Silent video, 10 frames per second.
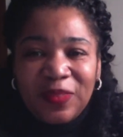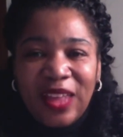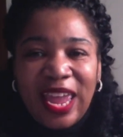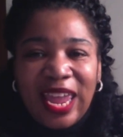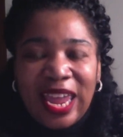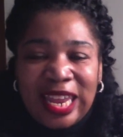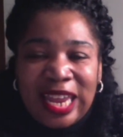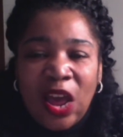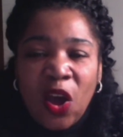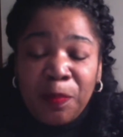And
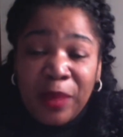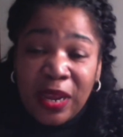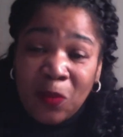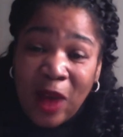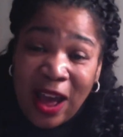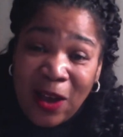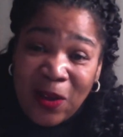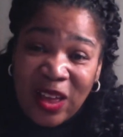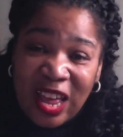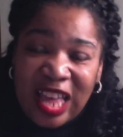meanwhile,
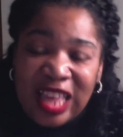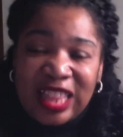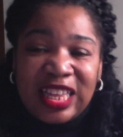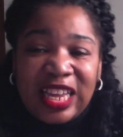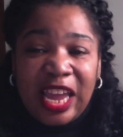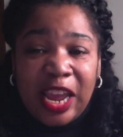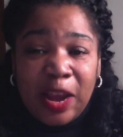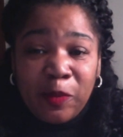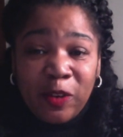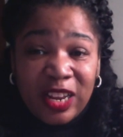the
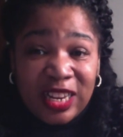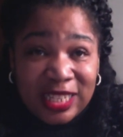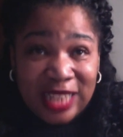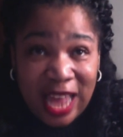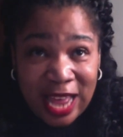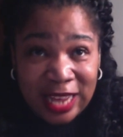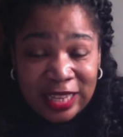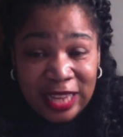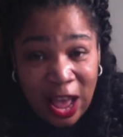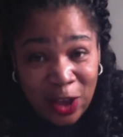camera inside the
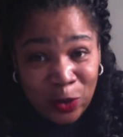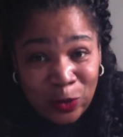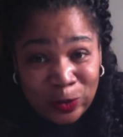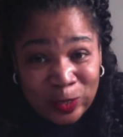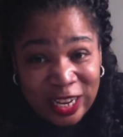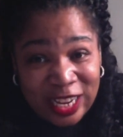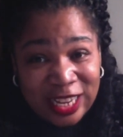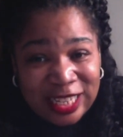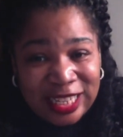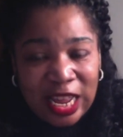goggles
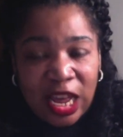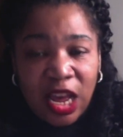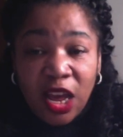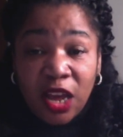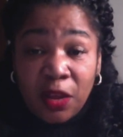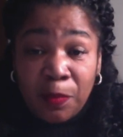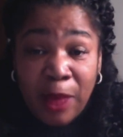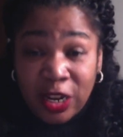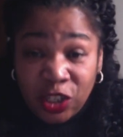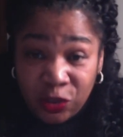is
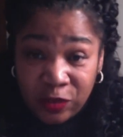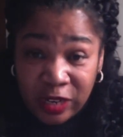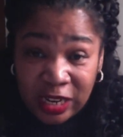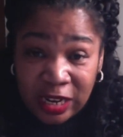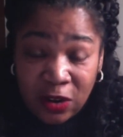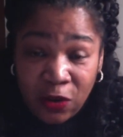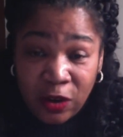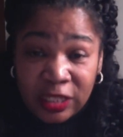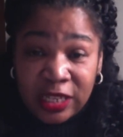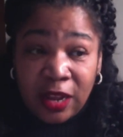monitoring or
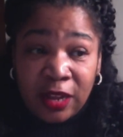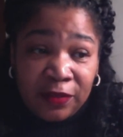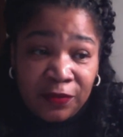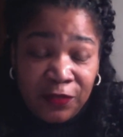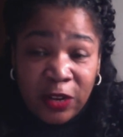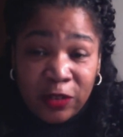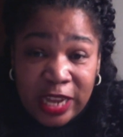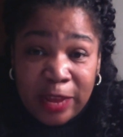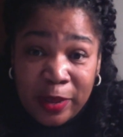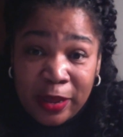uh,
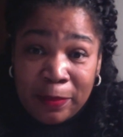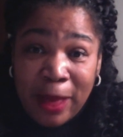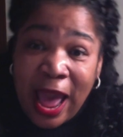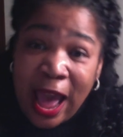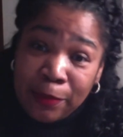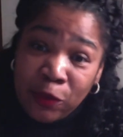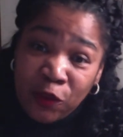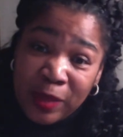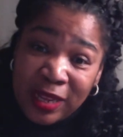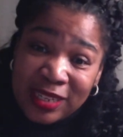videotaping my eye
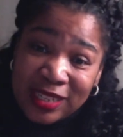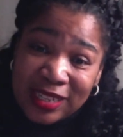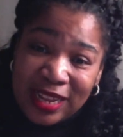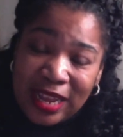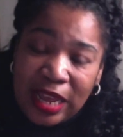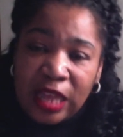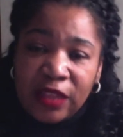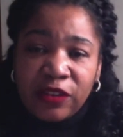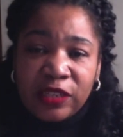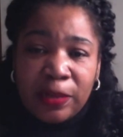movements, and
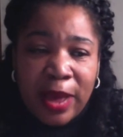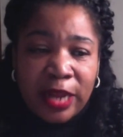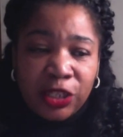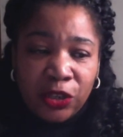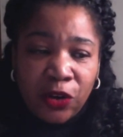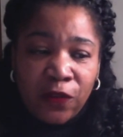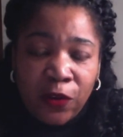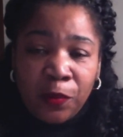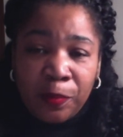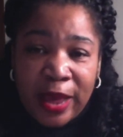there's a monitor over
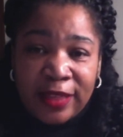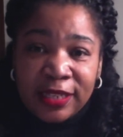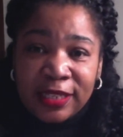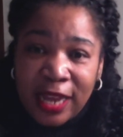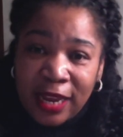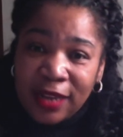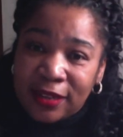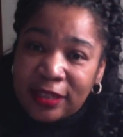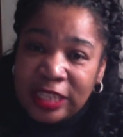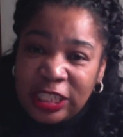by the
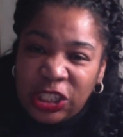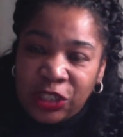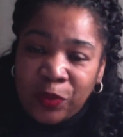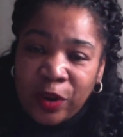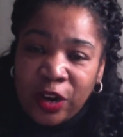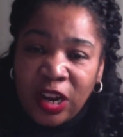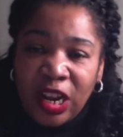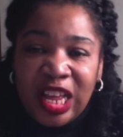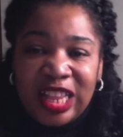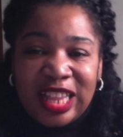technician where
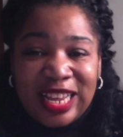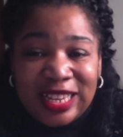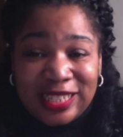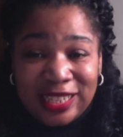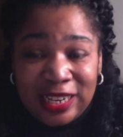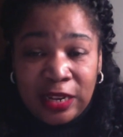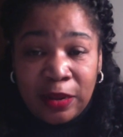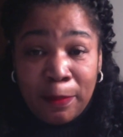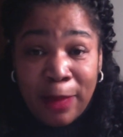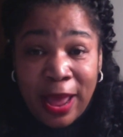they can see
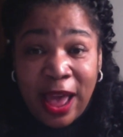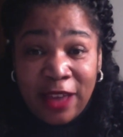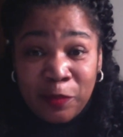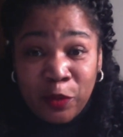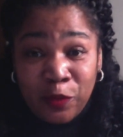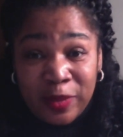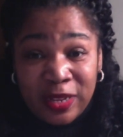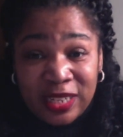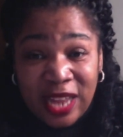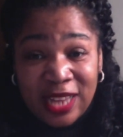my eye
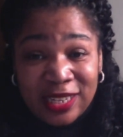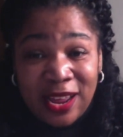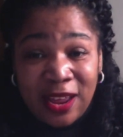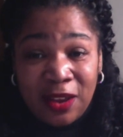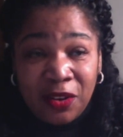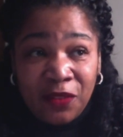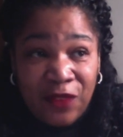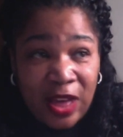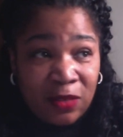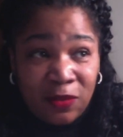movements as I
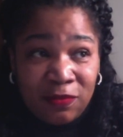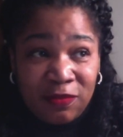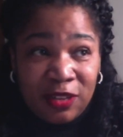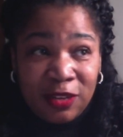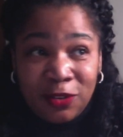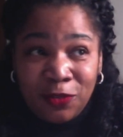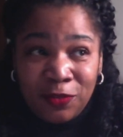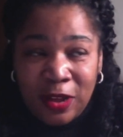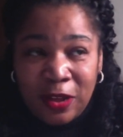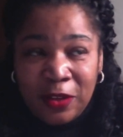follow the little
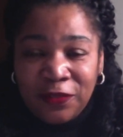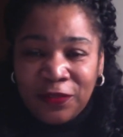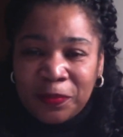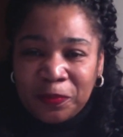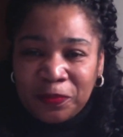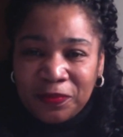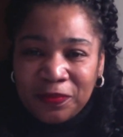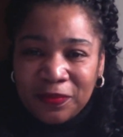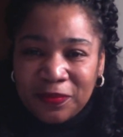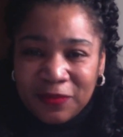uh,
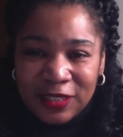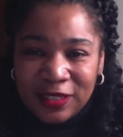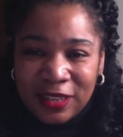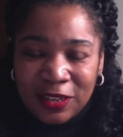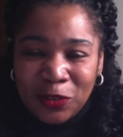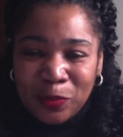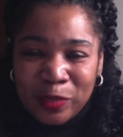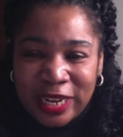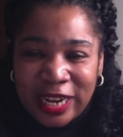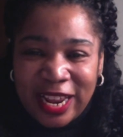the little
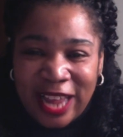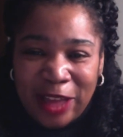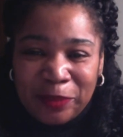potato head guy.